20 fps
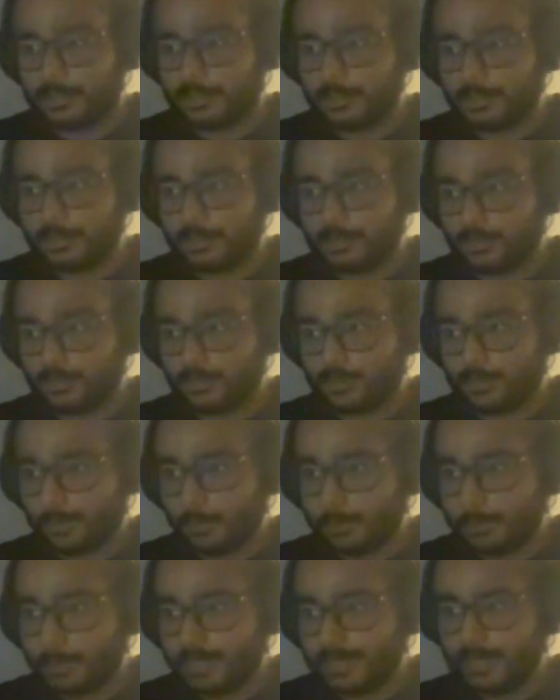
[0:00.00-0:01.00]
to
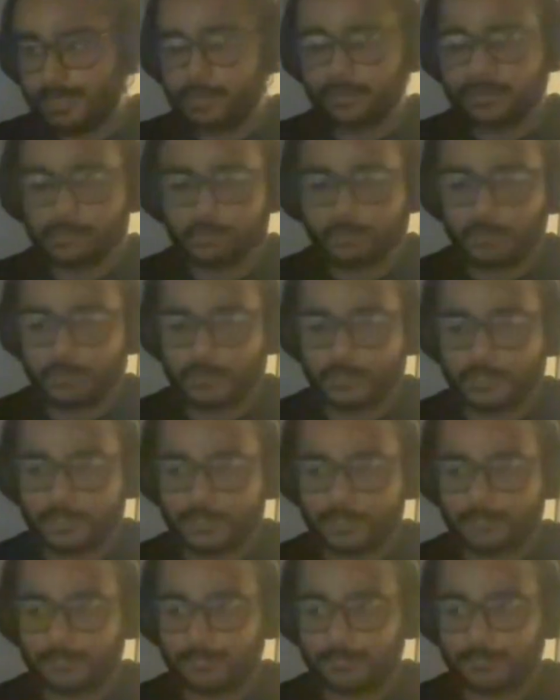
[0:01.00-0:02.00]
build more
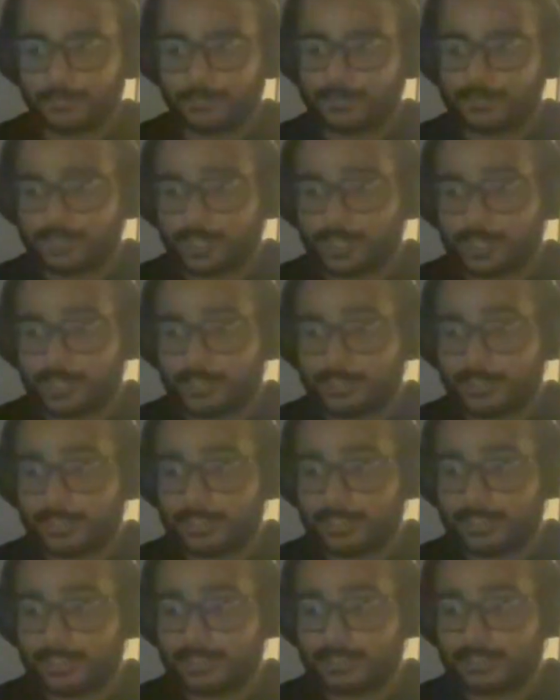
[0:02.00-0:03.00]
stuff. You start
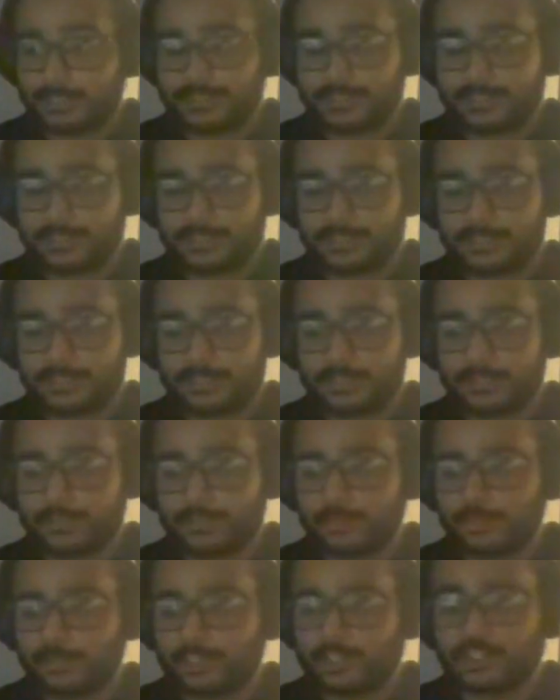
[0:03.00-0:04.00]
it sort
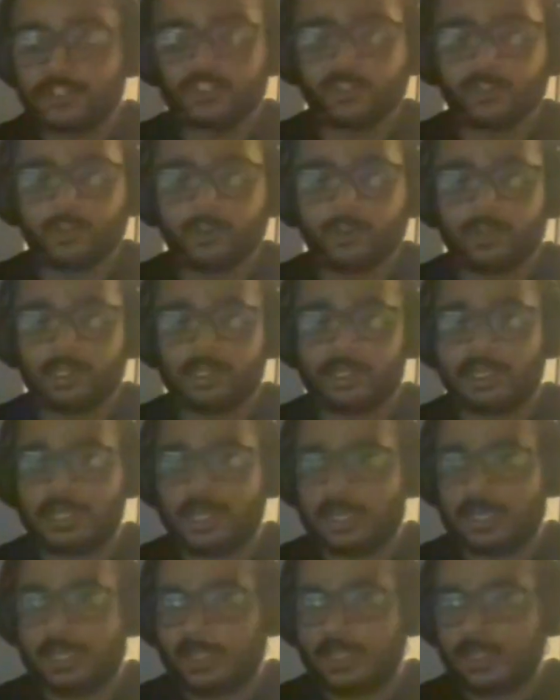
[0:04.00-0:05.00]
of switches on
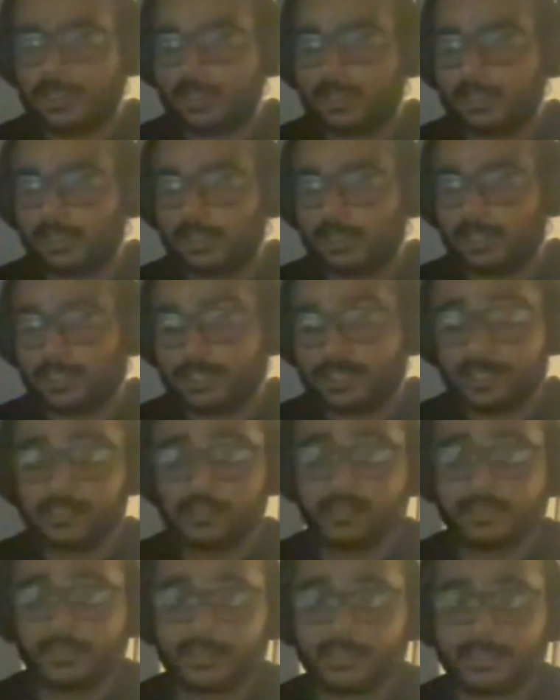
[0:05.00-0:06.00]

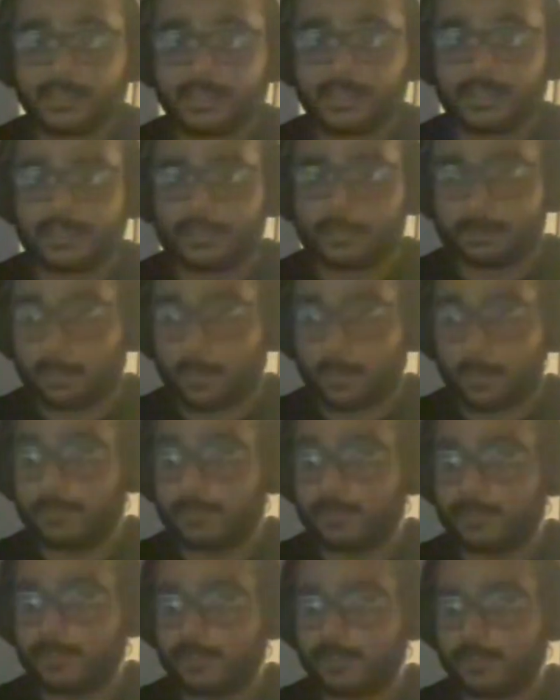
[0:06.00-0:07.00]
critical thinking and
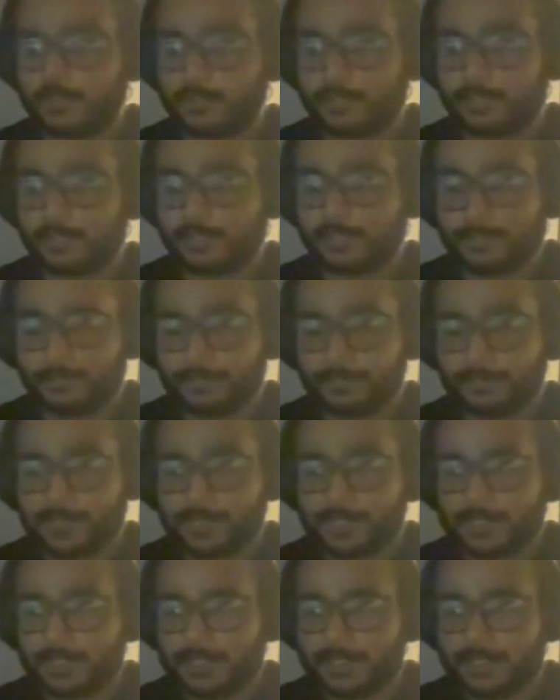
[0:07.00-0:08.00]
problem solving.
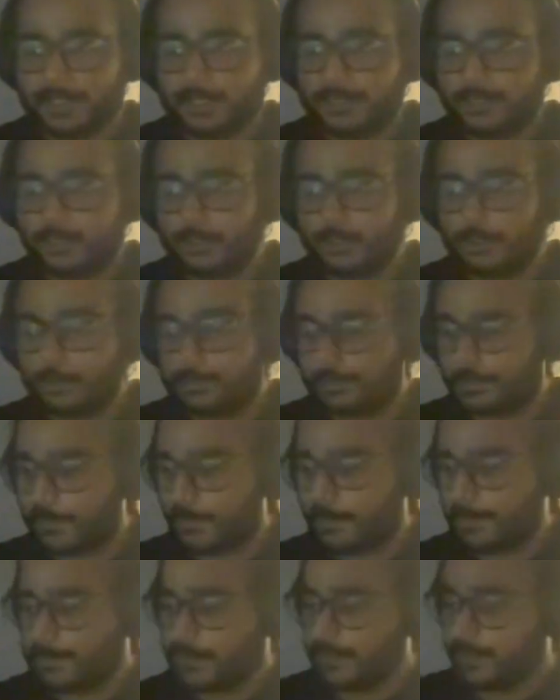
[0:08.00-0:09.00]
So
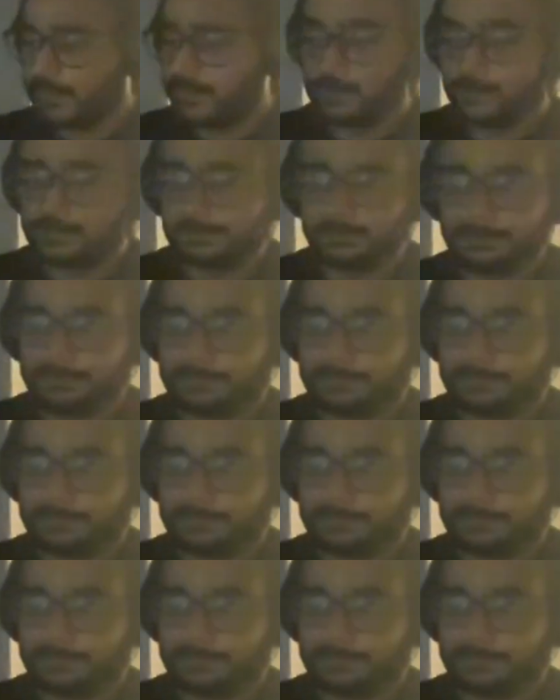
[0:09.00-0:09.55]
yeah, that's